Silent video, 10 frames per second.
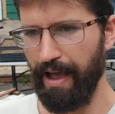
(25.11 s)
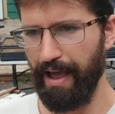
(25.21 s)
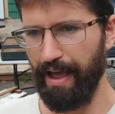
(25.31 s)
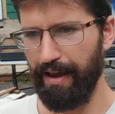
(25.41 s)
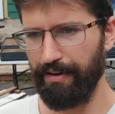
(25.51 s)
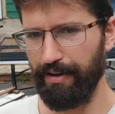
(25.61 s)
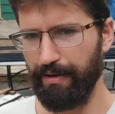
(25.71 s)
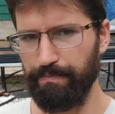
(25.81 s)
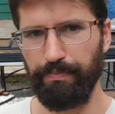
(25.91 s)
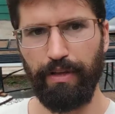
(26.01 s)

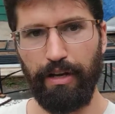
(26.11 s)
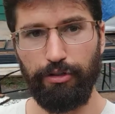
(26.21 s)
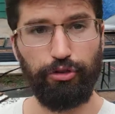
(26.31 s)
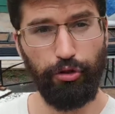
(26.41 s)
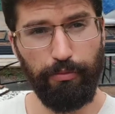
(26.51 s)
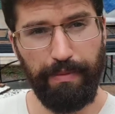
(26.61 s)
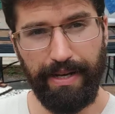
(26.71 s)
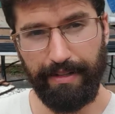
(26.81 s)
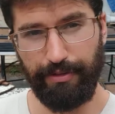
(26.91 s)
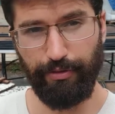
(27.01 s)
And 2
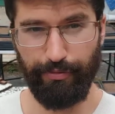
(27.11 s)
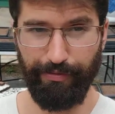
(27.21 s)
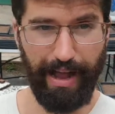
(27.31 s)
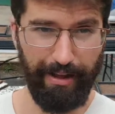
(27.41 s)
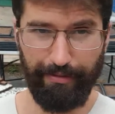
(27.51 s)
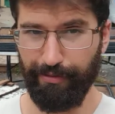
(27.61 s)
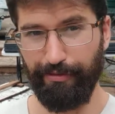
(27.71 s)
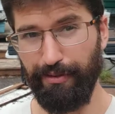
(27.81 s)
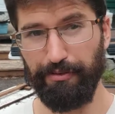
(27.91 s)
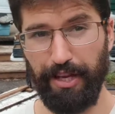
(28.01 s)
minutes or 5 or
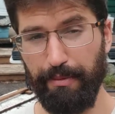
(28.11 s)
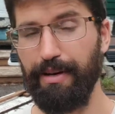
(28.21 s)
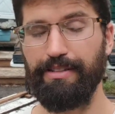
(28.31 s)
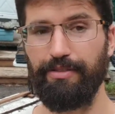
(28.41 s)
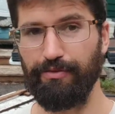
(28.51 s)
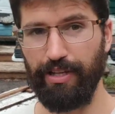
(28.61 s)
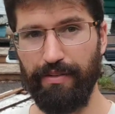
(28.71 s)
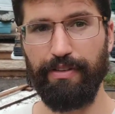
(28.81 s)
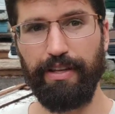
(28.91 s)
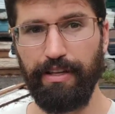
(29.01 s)
15 minutes of
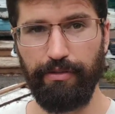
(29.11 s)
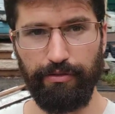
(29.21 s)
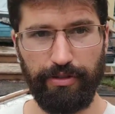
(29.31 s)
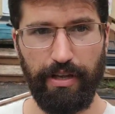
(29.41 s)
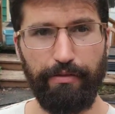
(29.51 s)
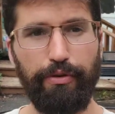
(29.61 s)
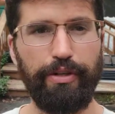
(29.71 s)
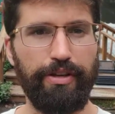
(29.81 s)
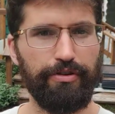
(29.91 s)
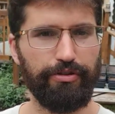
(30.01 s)
safety can save you
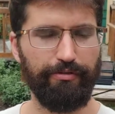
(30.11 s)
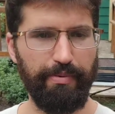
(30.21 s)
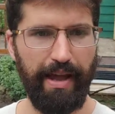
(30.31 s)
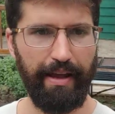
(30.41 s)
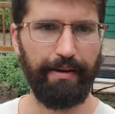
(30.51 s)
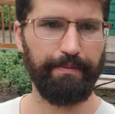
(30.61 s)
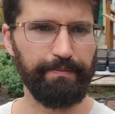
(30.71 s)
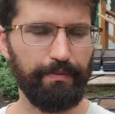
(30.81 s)
years of pain.